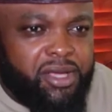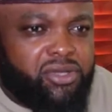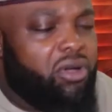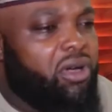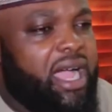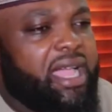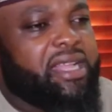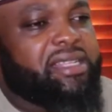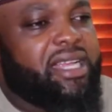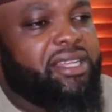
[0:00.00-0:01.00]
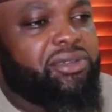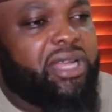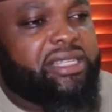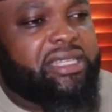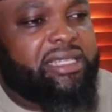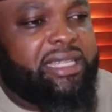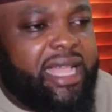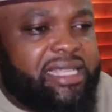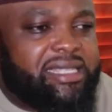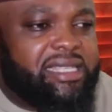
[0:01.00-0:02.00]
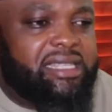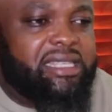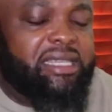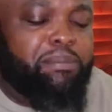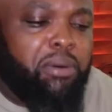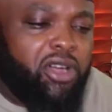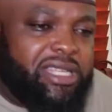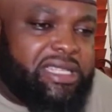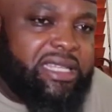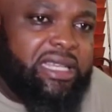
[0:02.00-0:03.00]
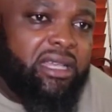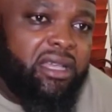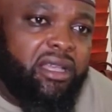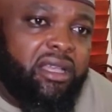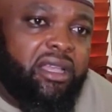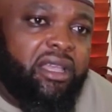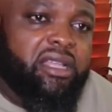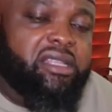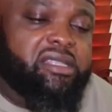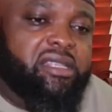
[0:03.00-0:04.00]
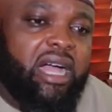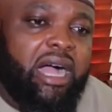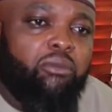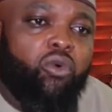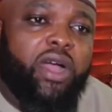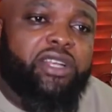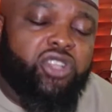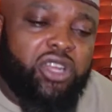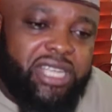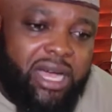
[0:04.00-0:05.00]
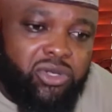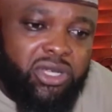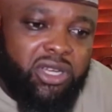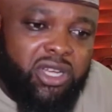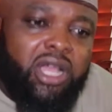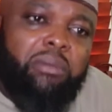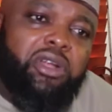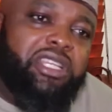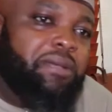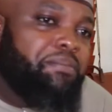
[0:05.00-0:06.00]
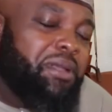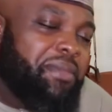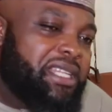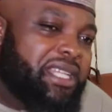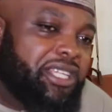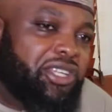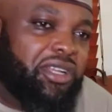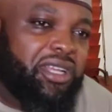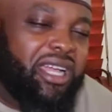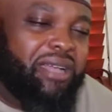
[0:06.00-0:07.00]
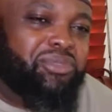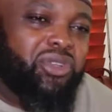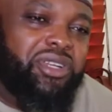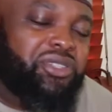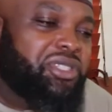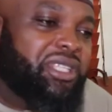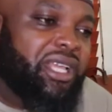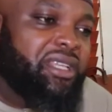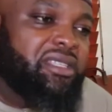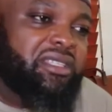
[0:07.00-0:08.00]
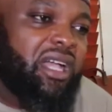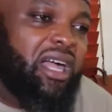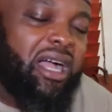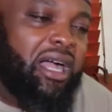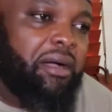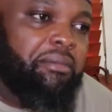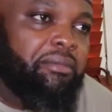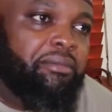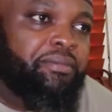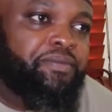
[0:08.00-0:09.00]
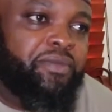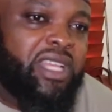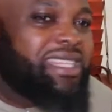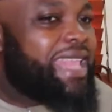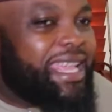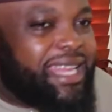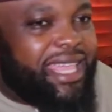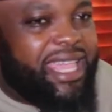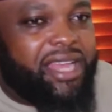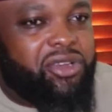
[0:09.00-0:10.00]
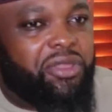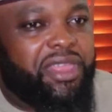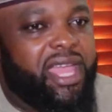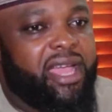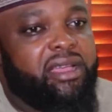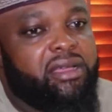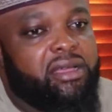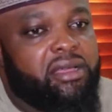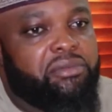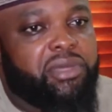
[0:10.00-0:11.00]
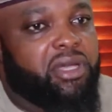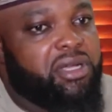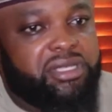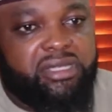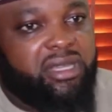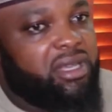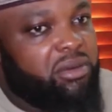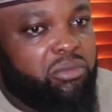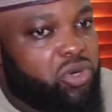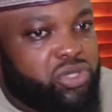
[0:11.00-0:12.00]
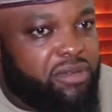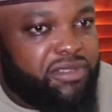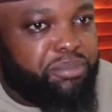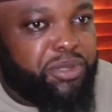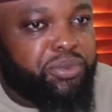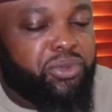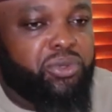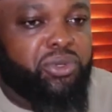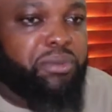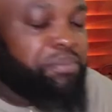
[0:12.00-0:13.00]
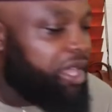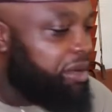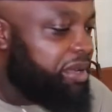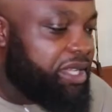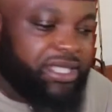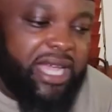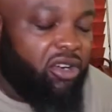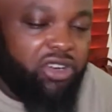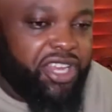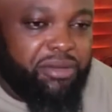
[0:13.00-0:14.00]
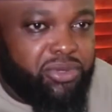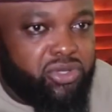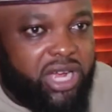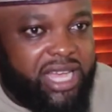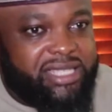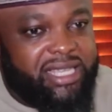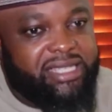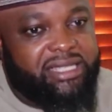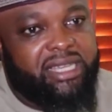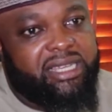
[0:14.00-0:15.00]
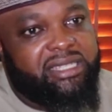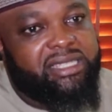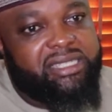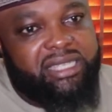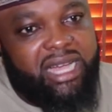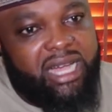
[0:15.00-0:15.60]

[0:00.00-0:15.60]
So I can tell you that yes, the policy is well thought out, but the implementation, I'm sorry to say, is neither here nor there, because most of the people, PMS, they are unable to access this.